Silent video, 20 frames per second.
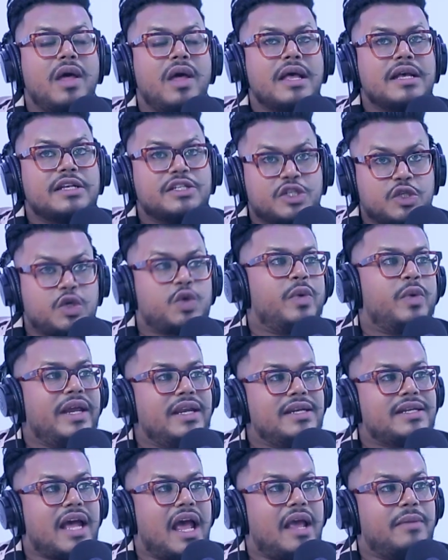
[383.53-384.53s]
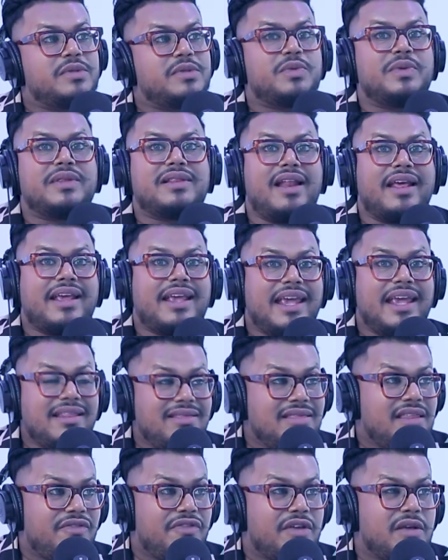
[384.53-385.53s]
screen times with like
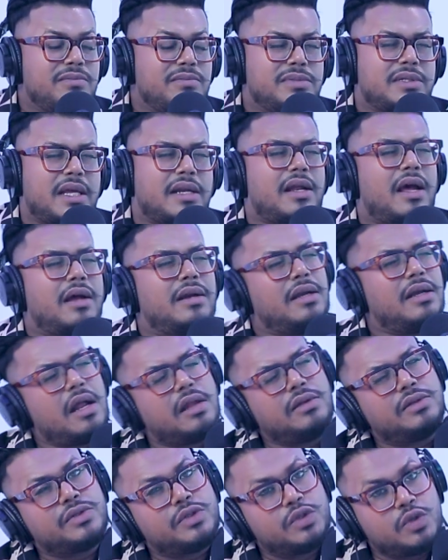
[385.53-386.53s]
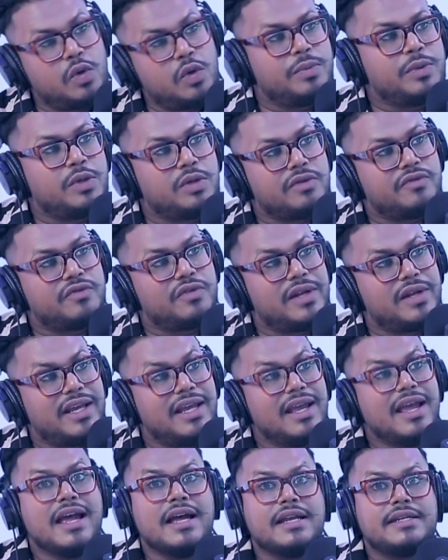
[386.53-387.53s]
Hindi films that are done so beautifully,
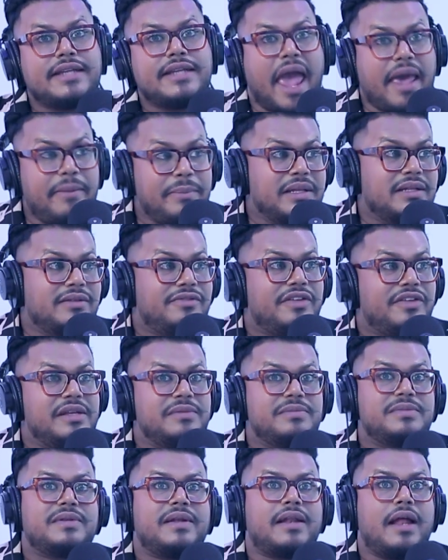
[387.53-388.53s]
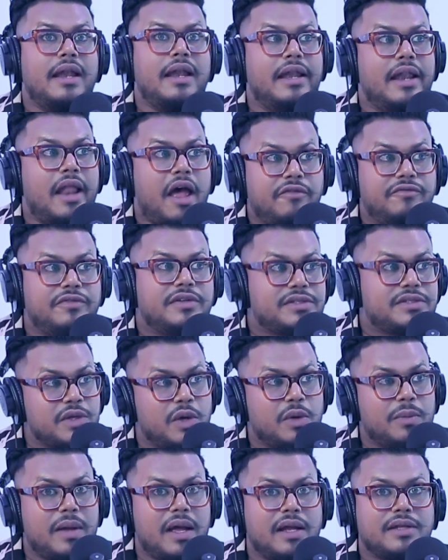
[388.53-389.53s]
Tamil films that are loved so
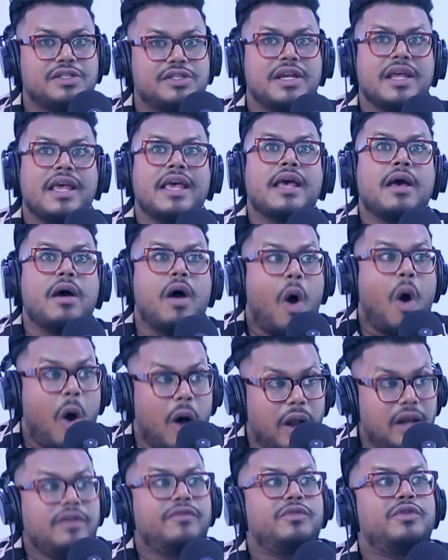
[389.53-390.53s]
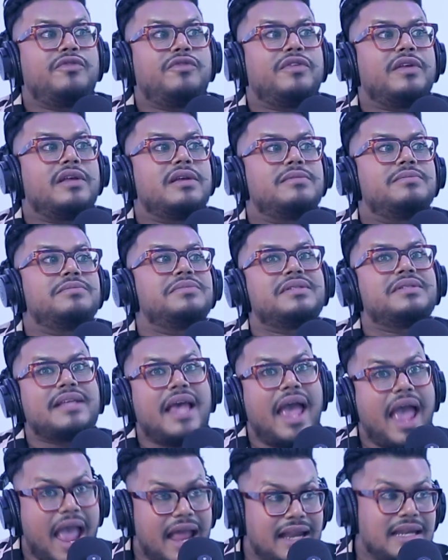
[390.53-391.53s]
much, Hollywood films,
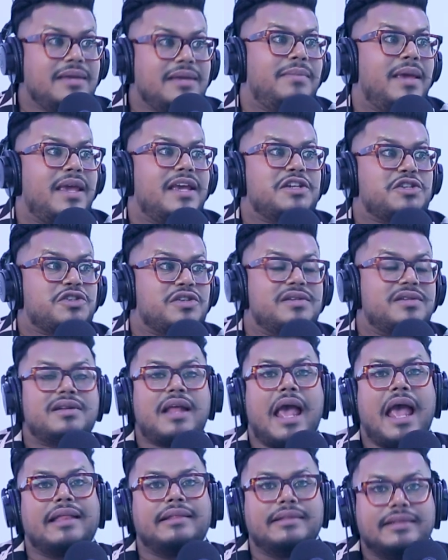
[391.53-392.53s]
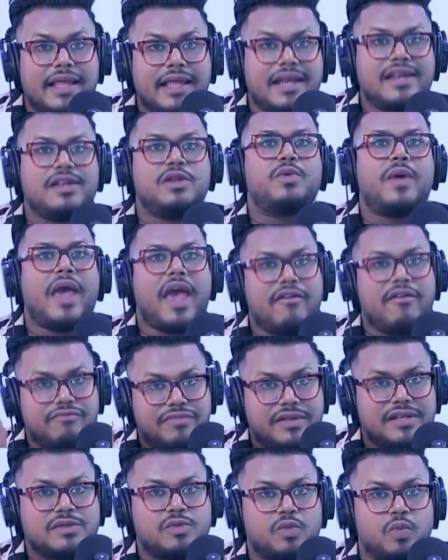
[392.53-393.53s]
animation, and then you have
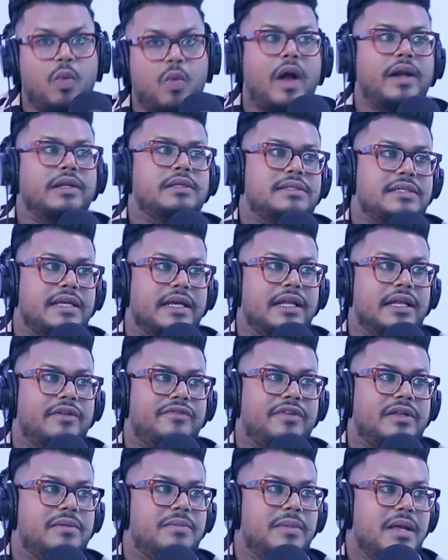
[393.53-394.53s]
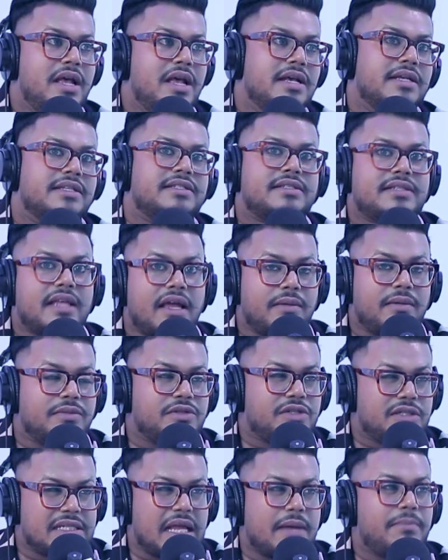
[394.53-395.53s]
this one singular film
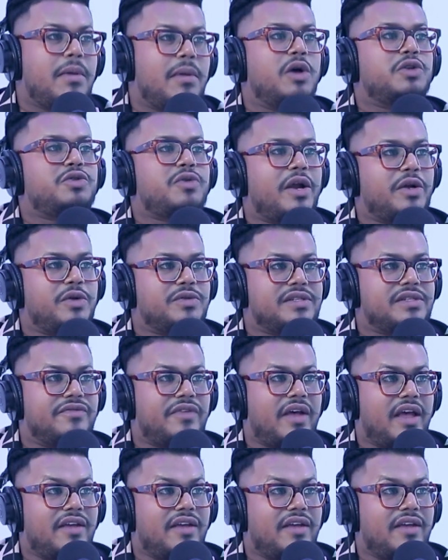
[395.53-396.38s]
somehow trying to survive.